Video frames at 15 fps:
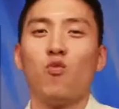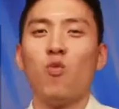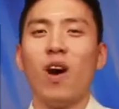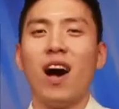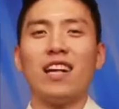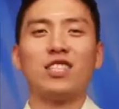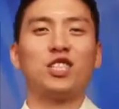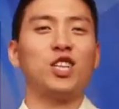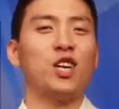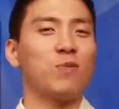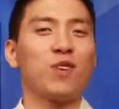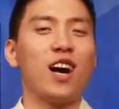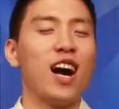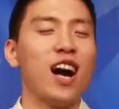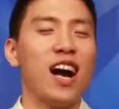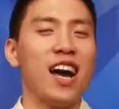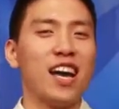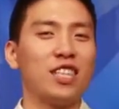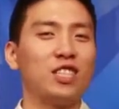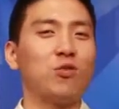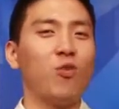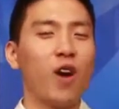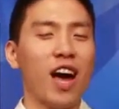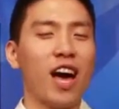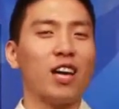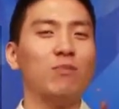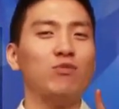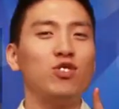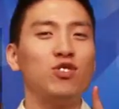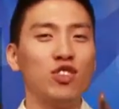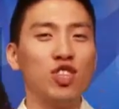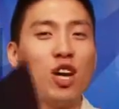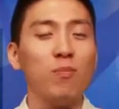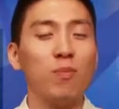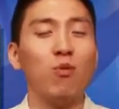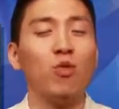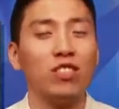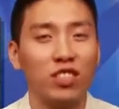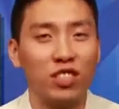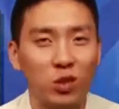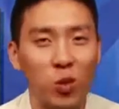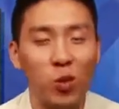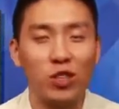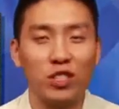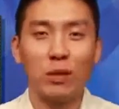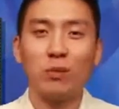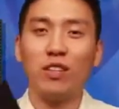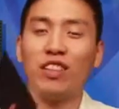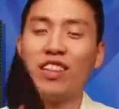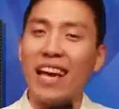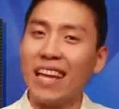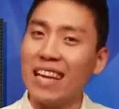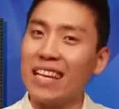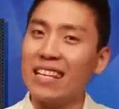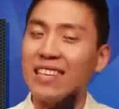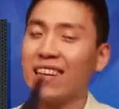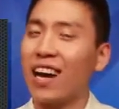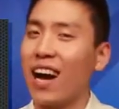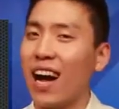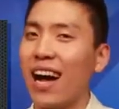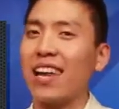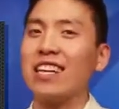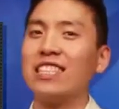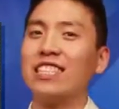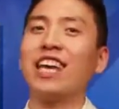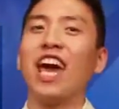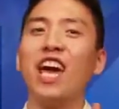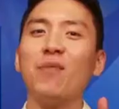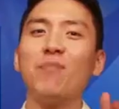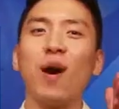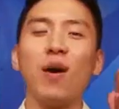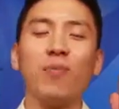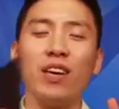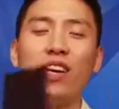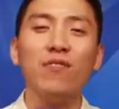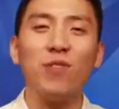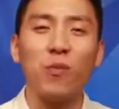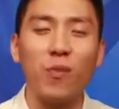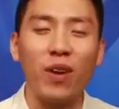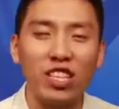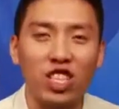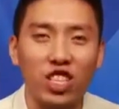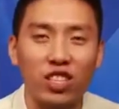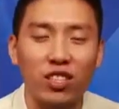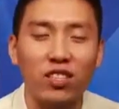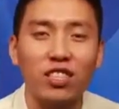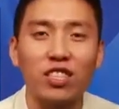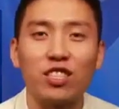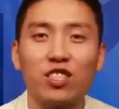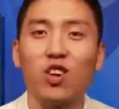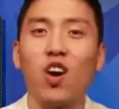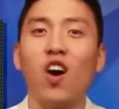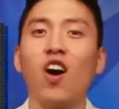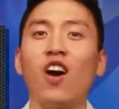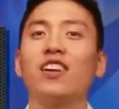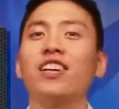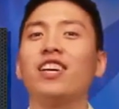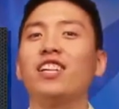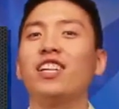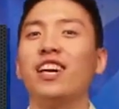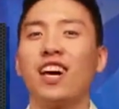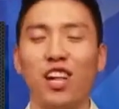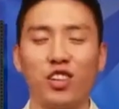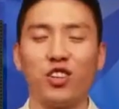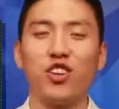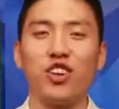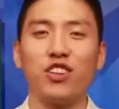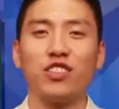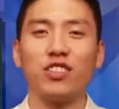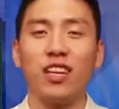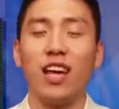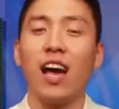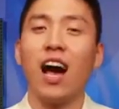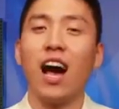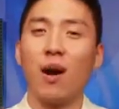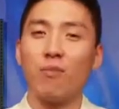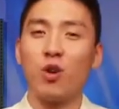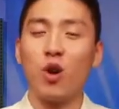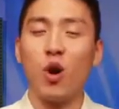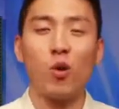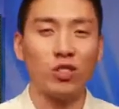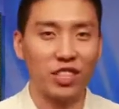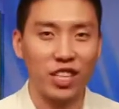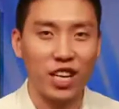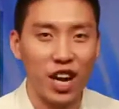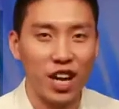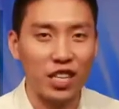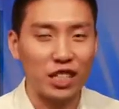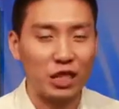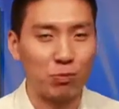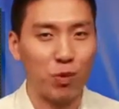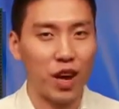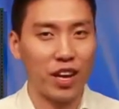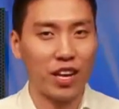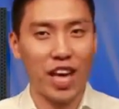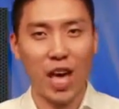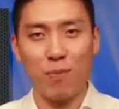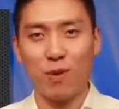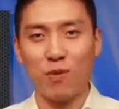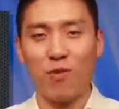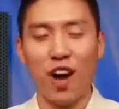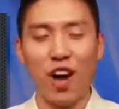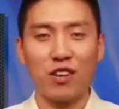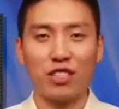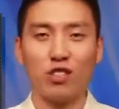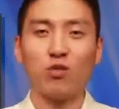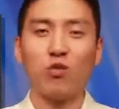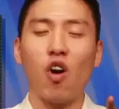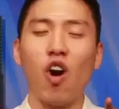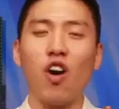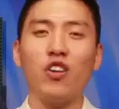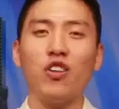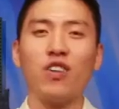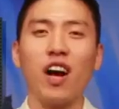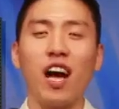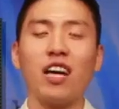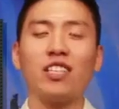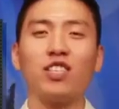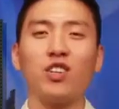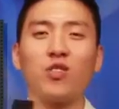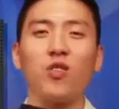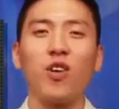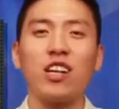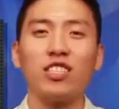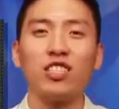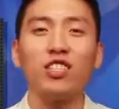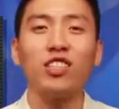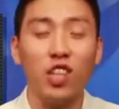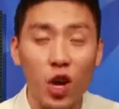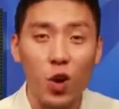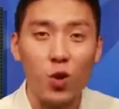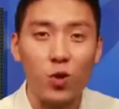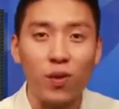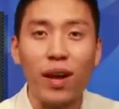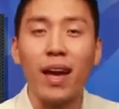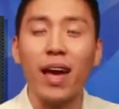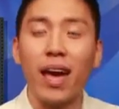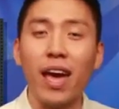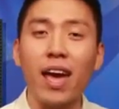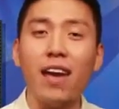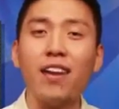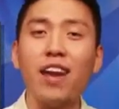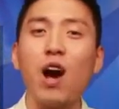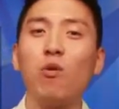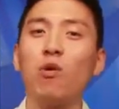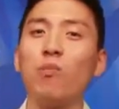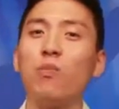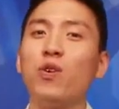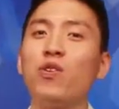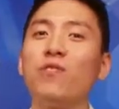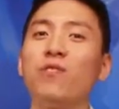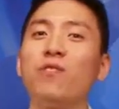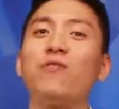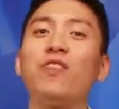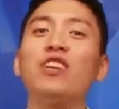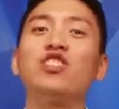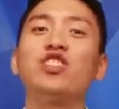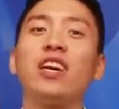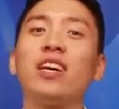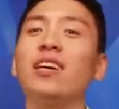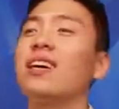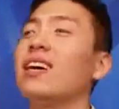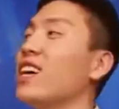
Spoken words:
What's up, guys? Welcome to the number one source of the ladies and hottest K-pop information, Stardaily Hallyu News. I'm your host, Gun, spreading happy vibes to all you guys across the globe and our beautiful VJ,